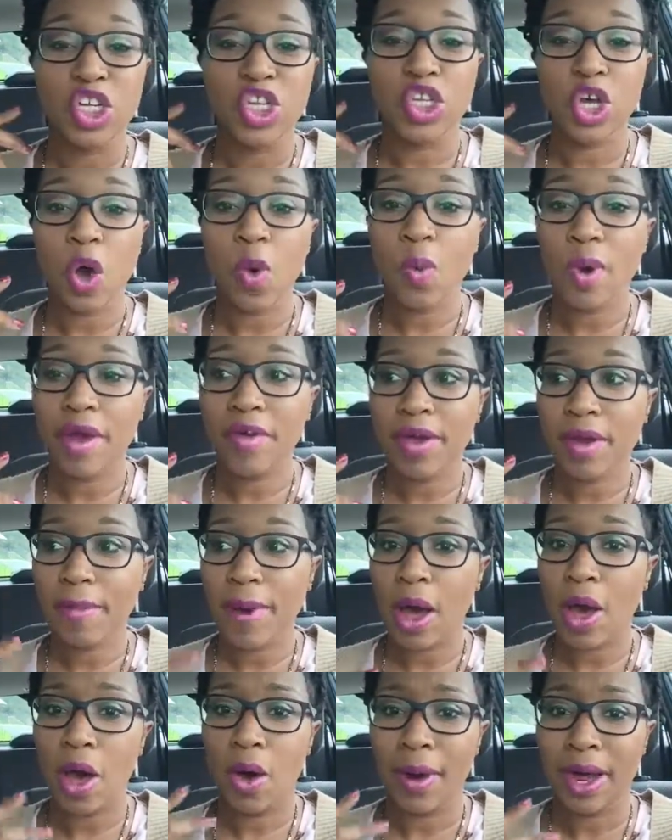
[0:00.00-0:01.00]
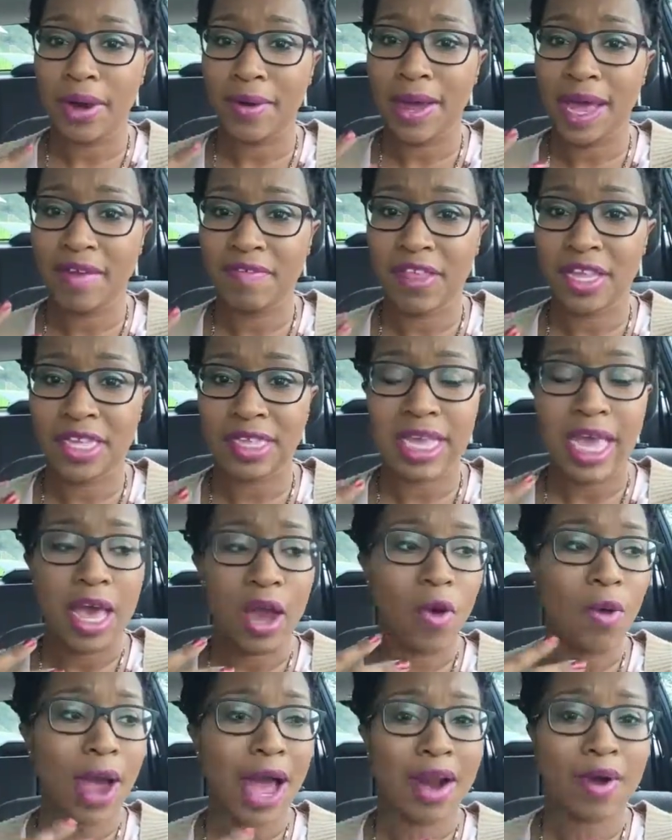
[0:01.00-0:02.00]
Don't worry about, oh, I don't have this,
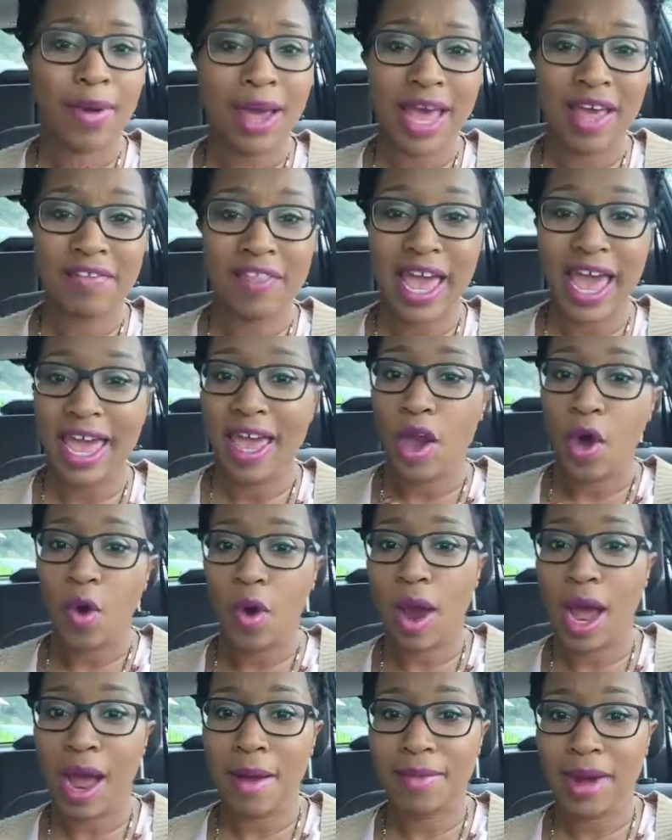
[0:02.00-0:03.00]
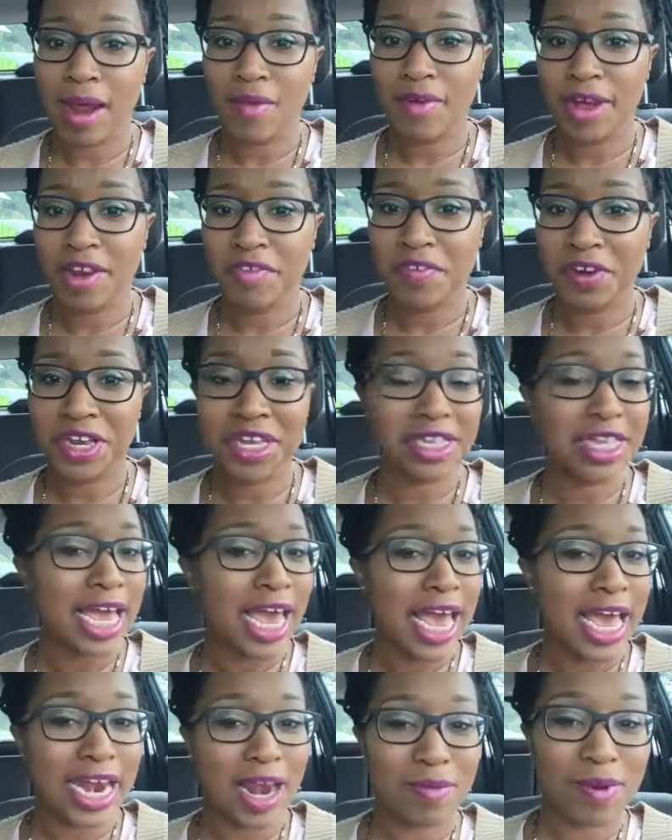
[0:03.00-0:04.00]
or I don't have that, or I'm not ready for this,
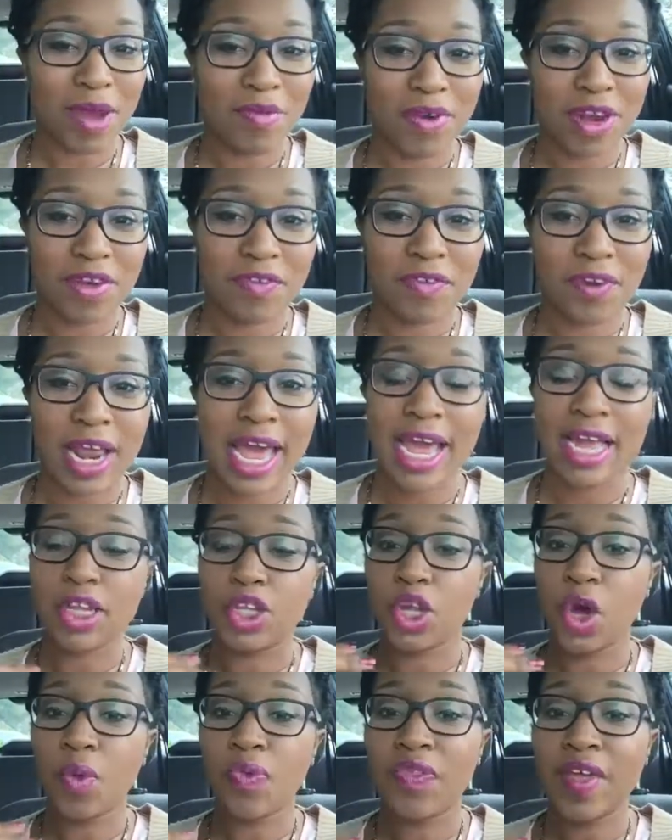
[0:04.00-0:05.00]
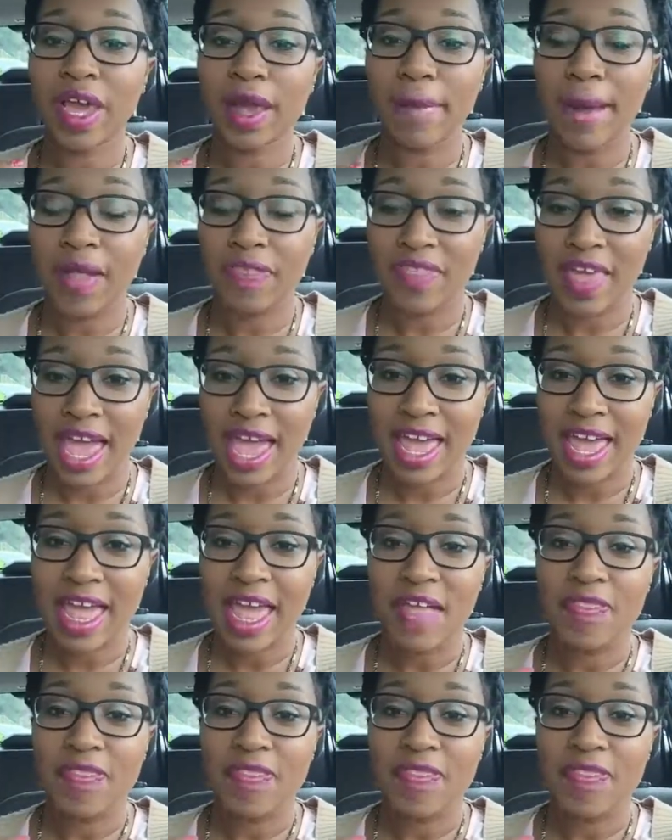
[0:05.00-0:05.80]
and I'm not ready for that. Don't think about that.